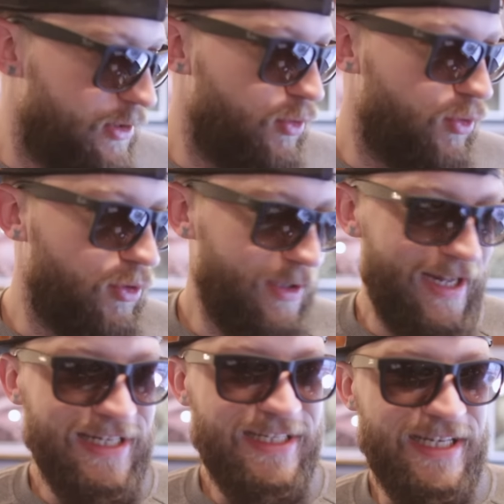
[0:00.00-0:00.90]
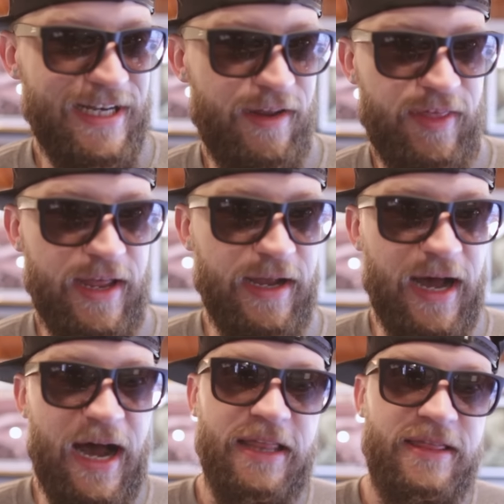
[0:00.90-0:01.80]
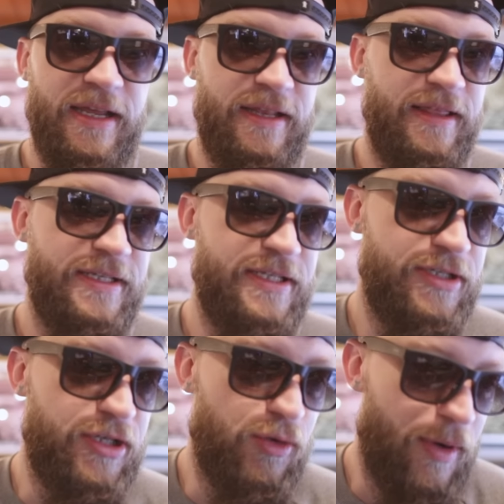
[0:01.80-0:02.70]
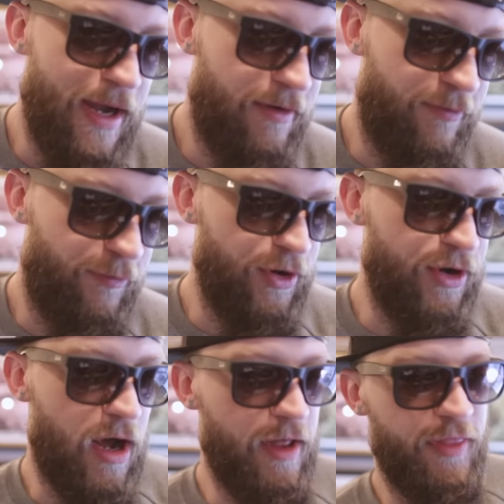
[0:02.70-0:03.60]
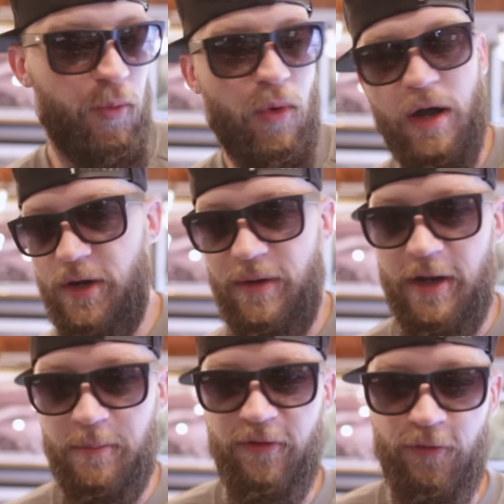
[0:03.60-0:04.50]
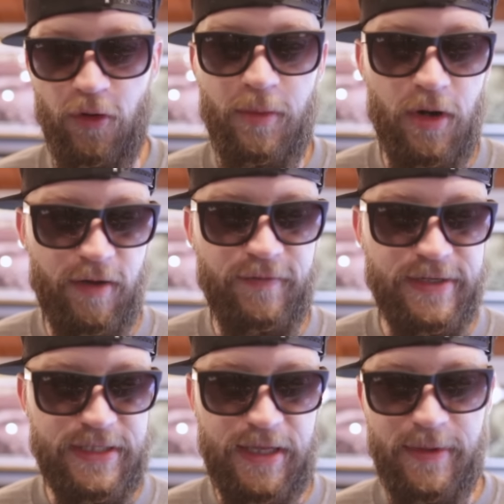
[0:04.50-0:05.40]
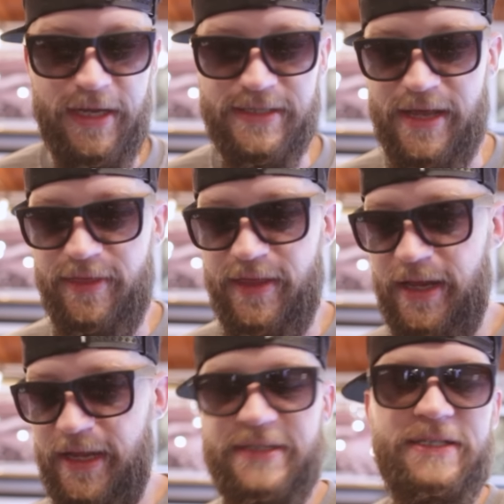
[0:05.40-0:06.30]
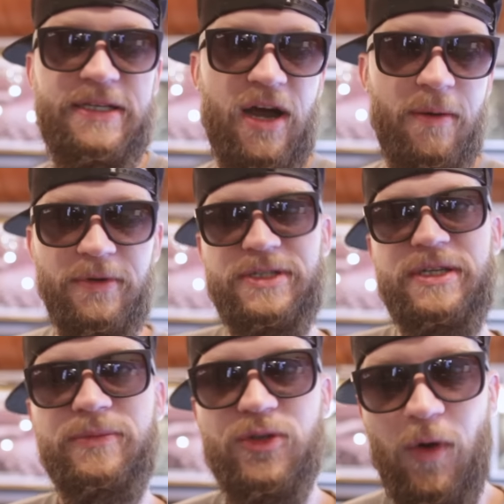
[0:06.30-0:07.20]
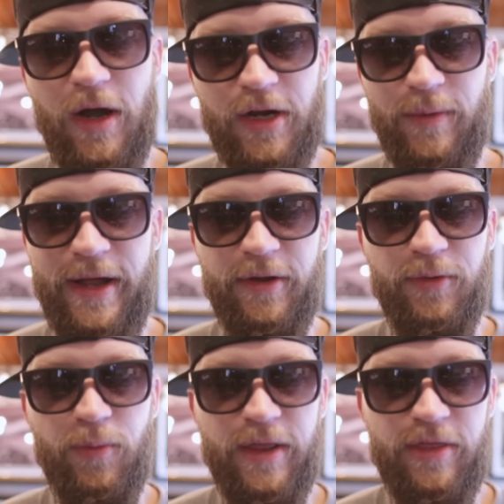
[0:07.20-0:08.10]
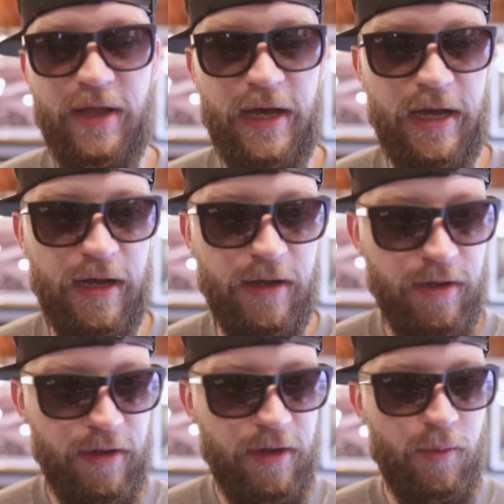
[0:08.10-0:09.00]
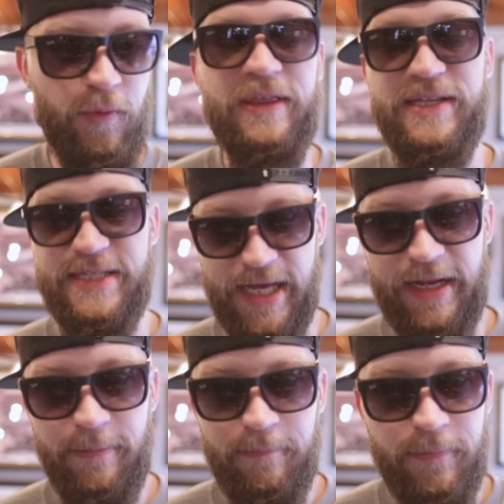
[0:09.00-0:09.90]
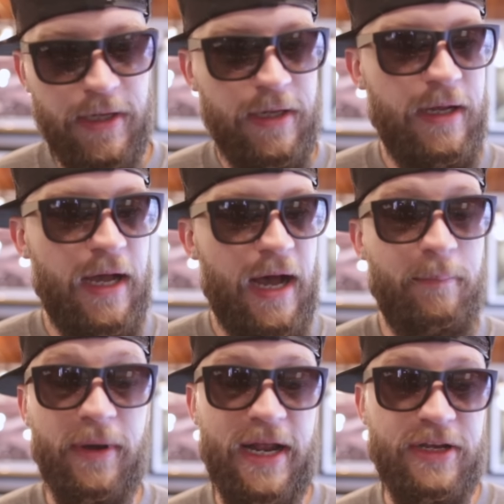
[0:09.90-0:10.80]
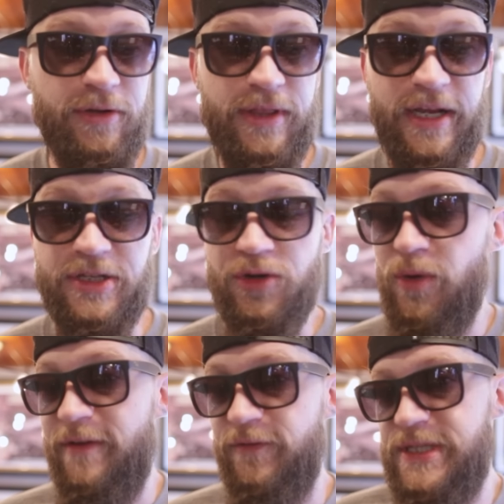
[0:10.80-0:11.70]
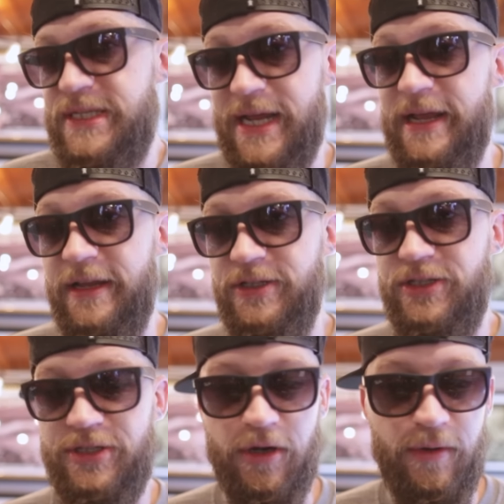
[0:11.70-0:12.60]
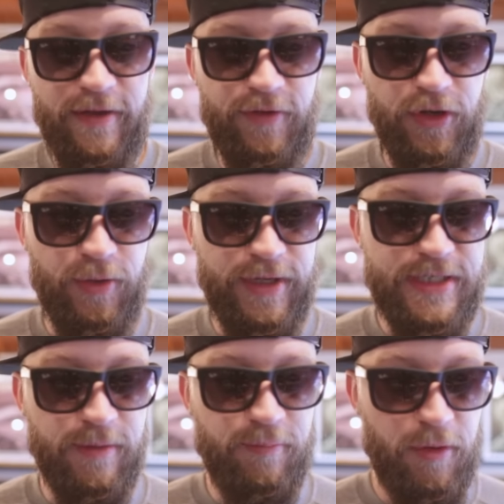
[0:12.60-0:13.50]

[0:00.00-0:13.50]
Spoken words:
cool instant thing. I think this is great for not the walk around performer, obviously, because I think it's cumbersome to walk around with the setup, but I do think it's great for stage. So if you're doing some